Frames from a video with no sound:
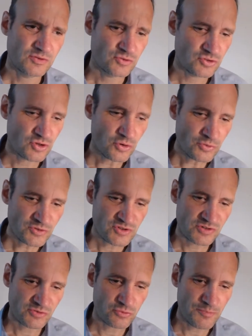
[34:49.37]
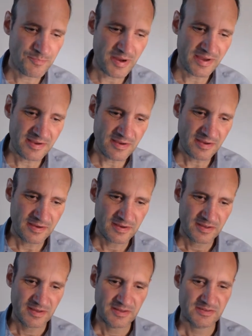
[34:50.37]
don't group by,
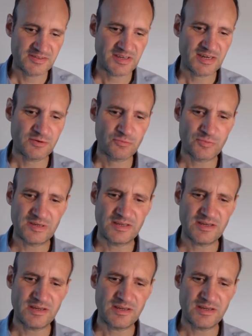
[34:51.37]
then we